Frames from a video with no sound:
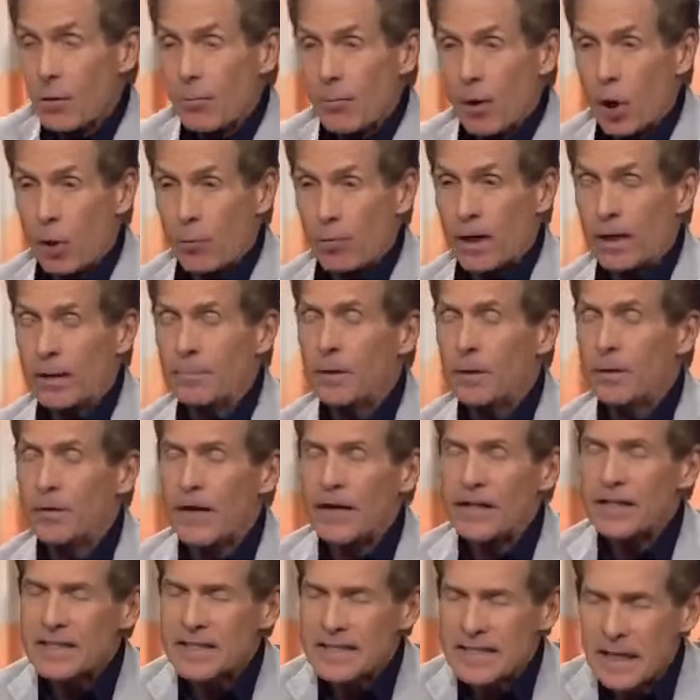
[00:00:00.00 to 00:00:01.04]
their moment, but
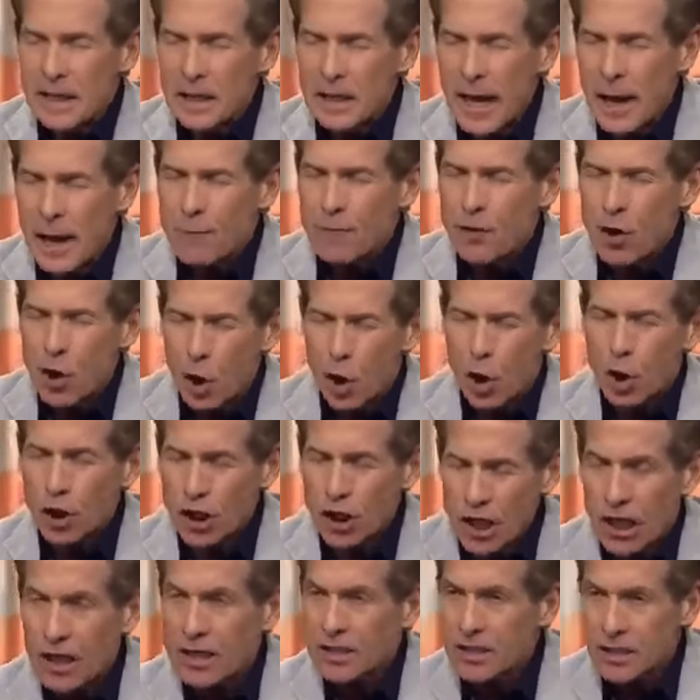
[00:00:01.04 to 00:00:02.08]
they still have
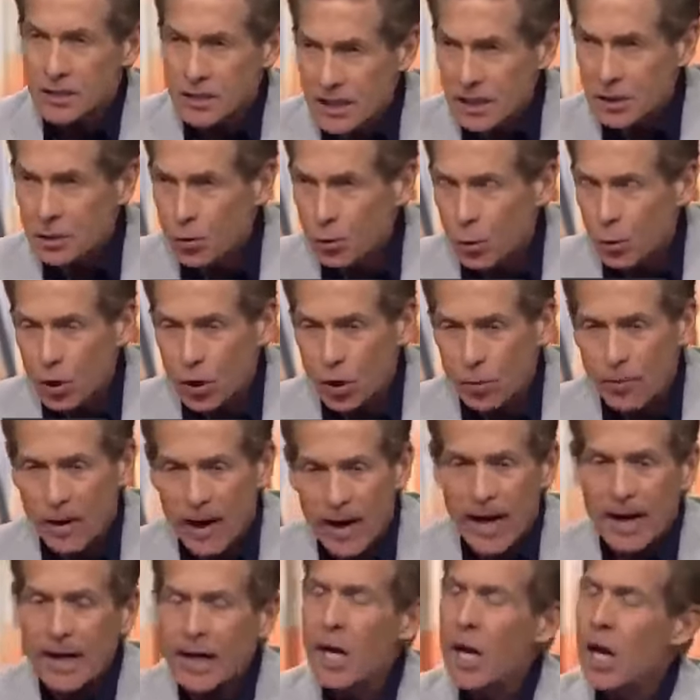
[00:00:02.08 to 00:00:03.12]
Kirk Cousins at
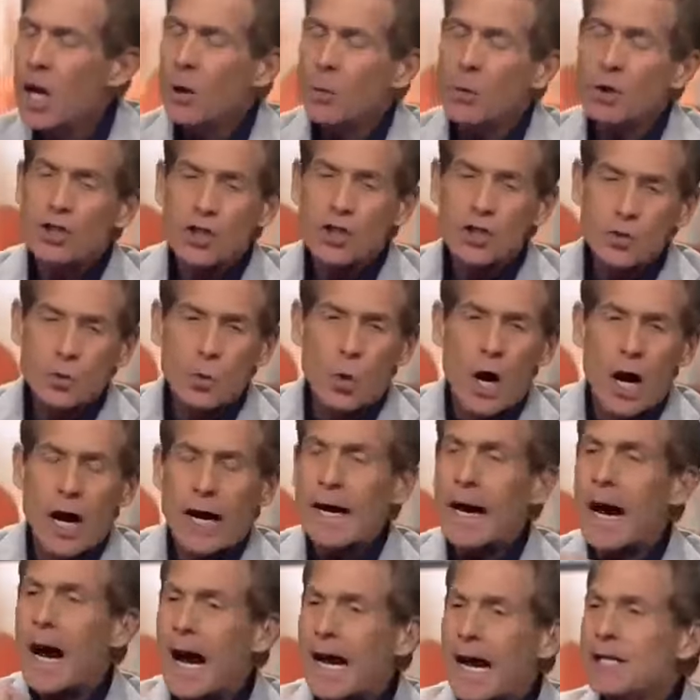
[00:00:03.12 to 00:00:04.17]
quarterback, which is
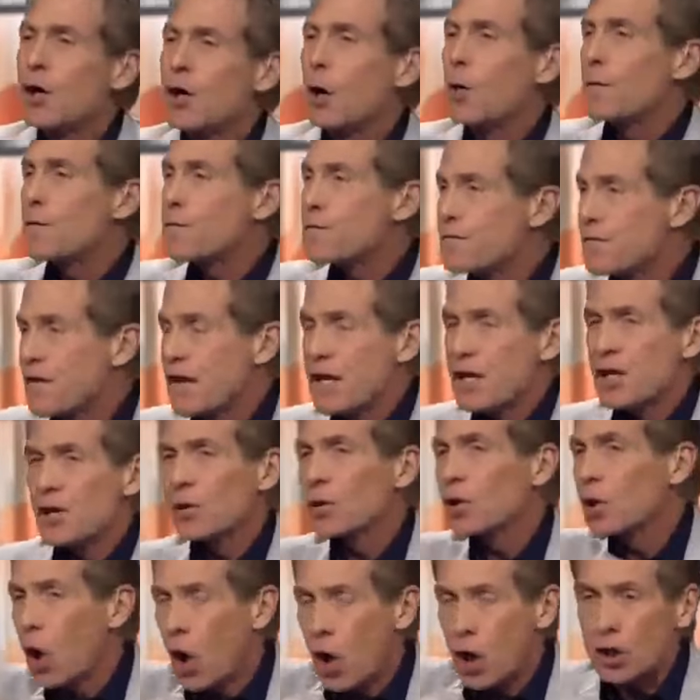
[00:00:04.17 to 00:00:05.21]
why I don't
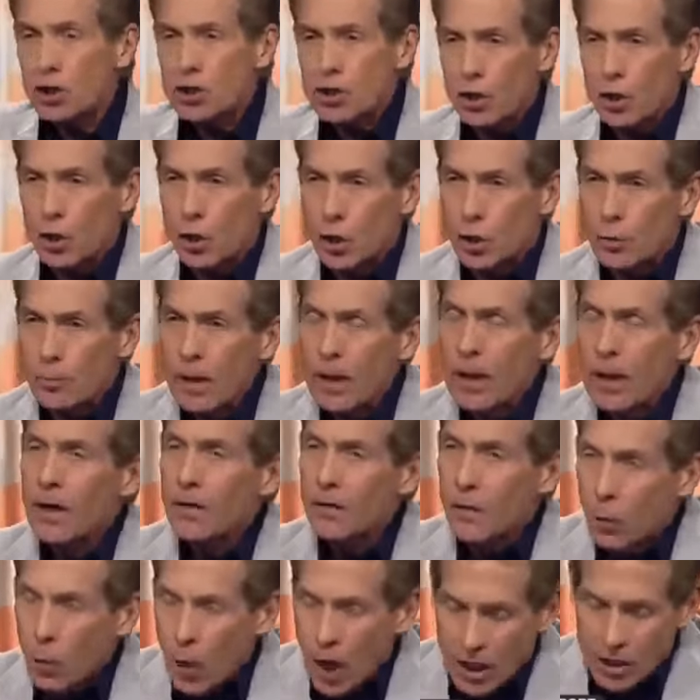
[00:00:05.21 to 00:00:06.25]
fear long term
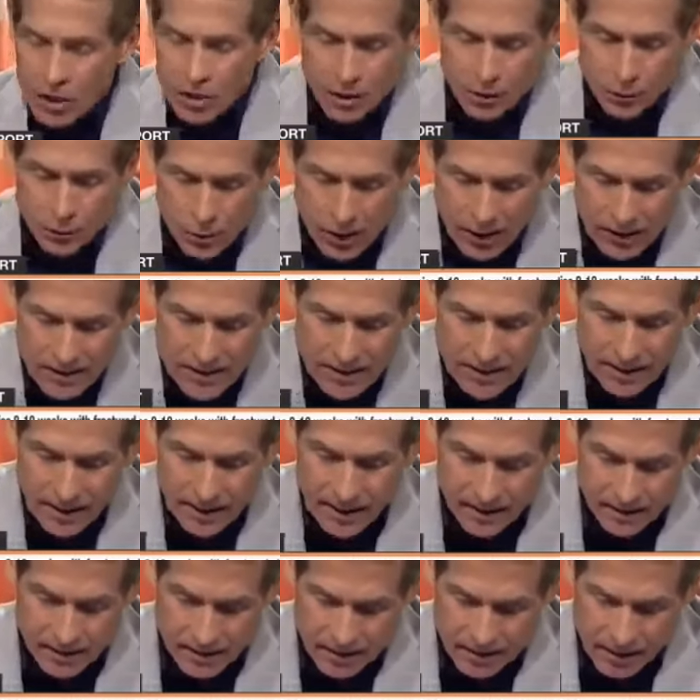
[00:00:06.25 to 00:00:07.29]
the Washington
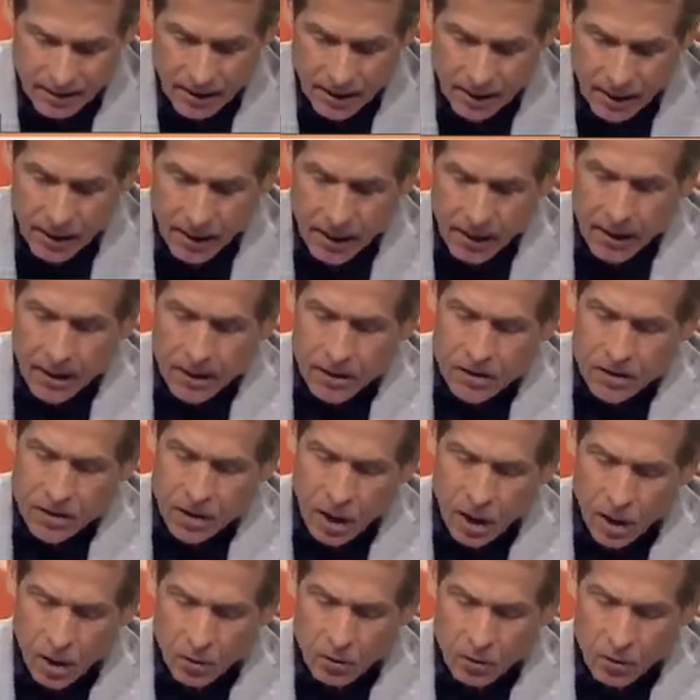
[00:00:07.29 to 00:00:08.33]
Redskins.
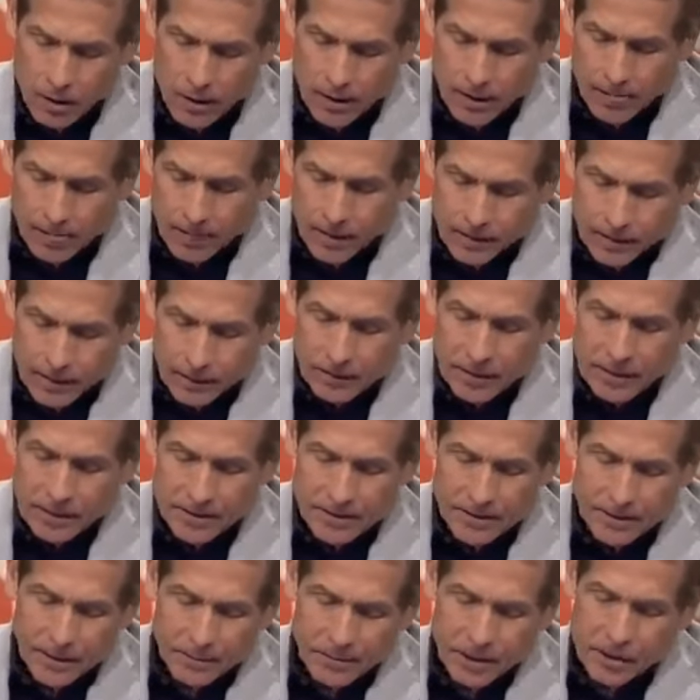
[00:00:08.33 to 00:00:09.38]
So let
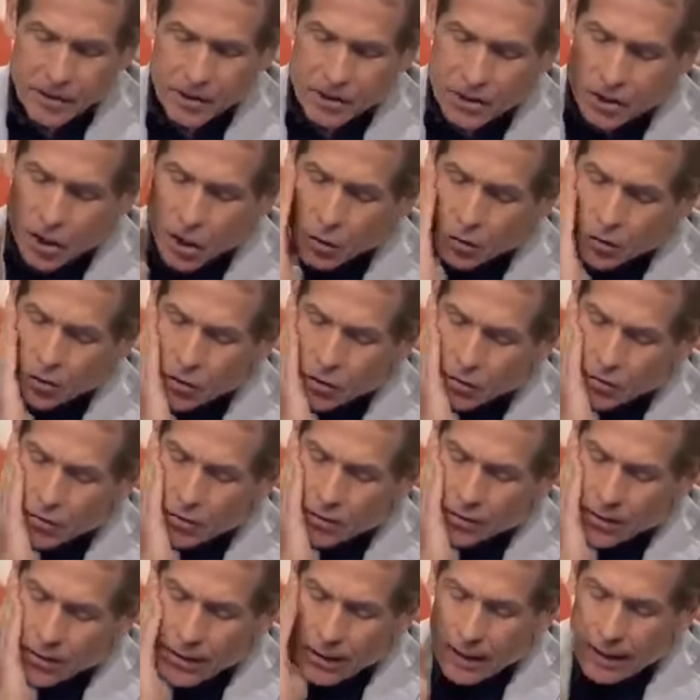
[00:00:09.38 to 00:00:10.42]
me let me just go
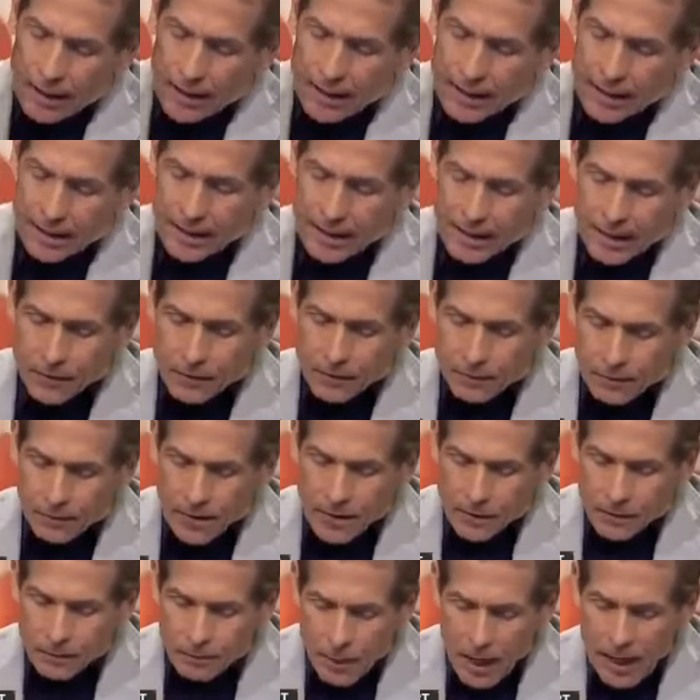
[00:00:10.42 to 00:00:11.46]
to if
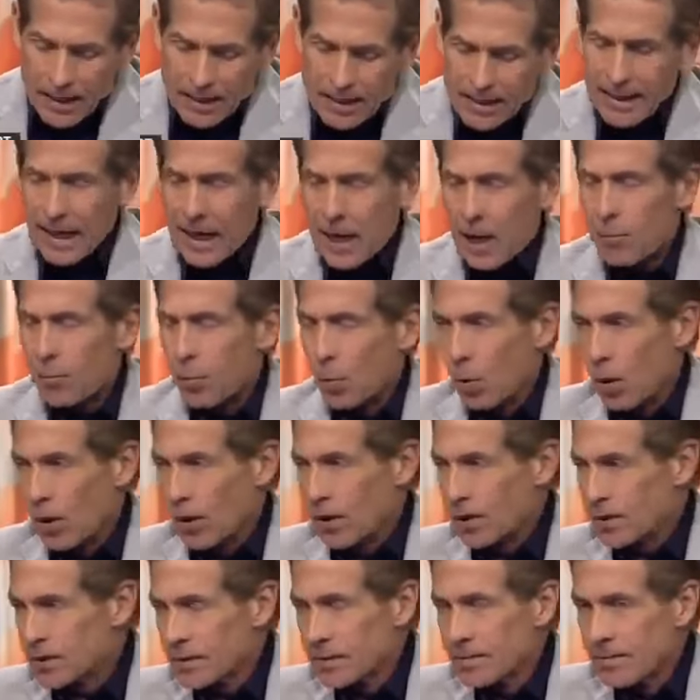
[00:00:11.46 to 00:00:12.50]
if my
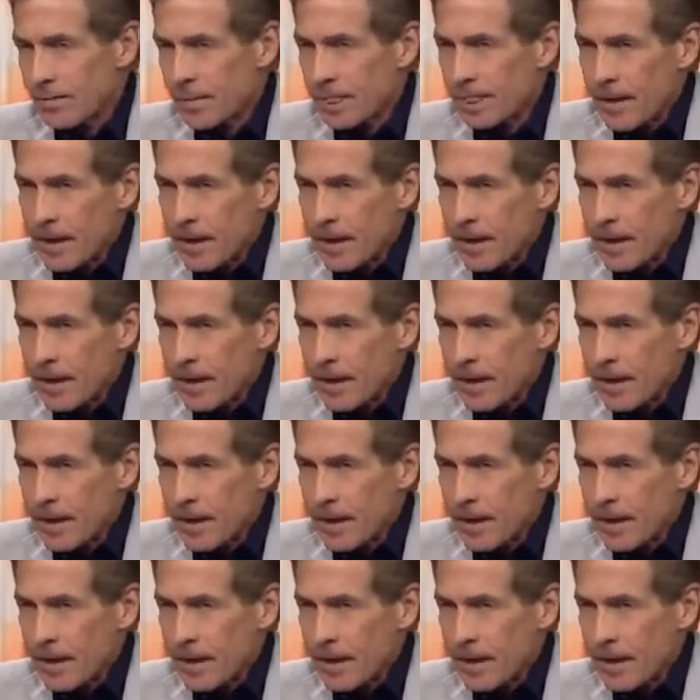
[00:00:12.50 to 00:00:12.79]
Cowboys